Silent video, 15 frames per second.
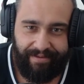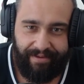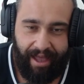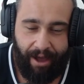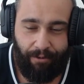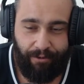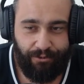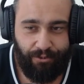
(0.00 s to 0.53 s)

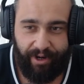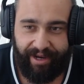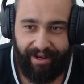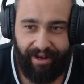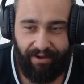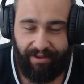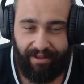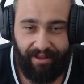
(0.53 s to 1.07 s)
I was
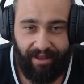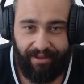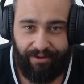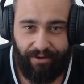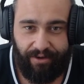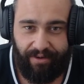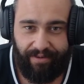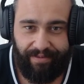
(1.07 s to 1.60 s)
working out a lot,
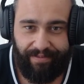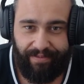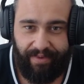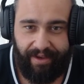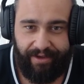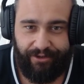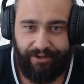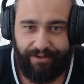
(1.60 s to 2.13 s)
though.
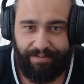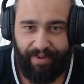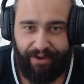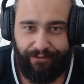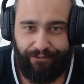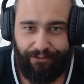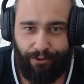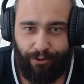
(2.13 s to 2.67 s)
It's just my
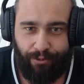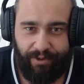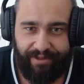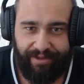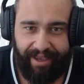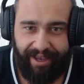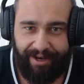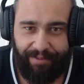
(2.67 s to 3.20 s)
food was
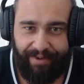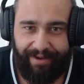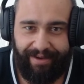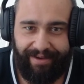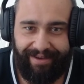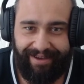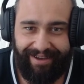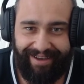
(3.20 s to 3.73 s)
the enemy.
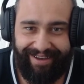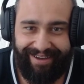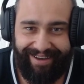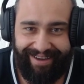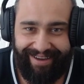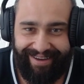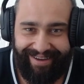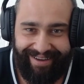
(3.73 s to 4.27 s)

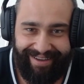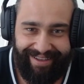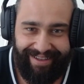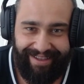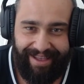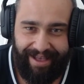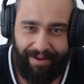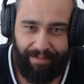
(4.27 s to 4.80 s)

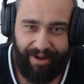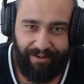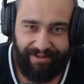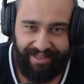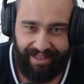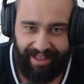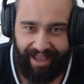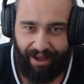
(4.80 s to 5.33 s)
But it was
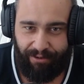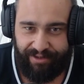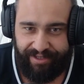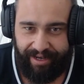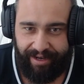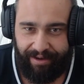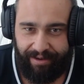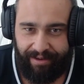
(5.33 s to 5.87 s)
not like I was
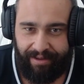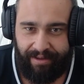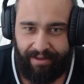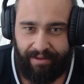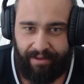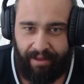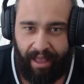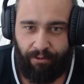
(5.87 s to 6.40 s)

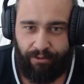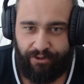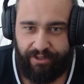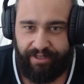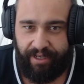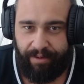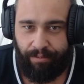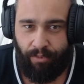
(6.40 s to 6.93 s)

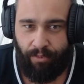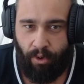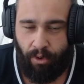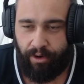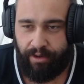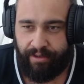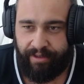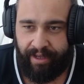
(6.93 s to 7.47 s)
just eating
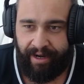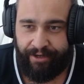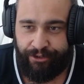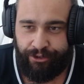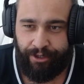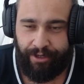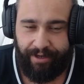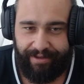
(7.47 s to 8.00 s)
more than I
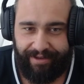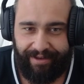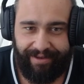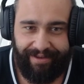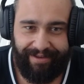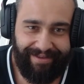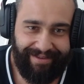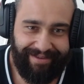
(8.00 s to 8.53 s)
should.
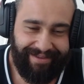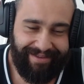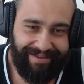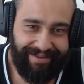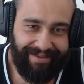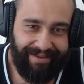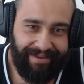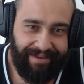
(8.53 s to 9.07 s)

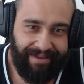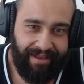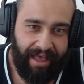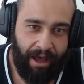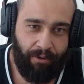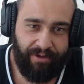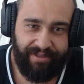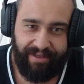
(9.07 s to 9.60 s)

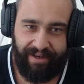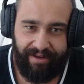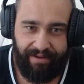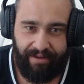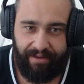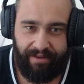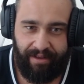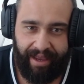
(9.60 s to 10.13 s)
I wasn't
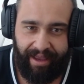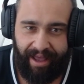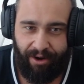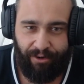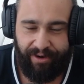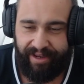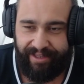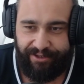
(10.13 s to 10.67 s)
eating, like, I
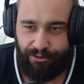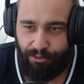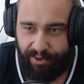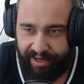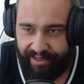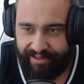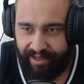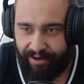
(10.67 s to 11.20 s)
don't eat
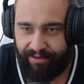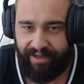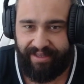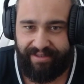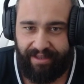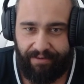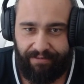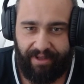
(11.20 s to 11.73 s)
sweets. I don't eat
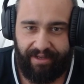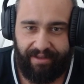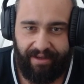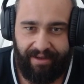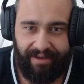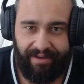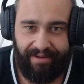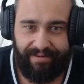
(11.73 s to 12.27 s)
stuff like that.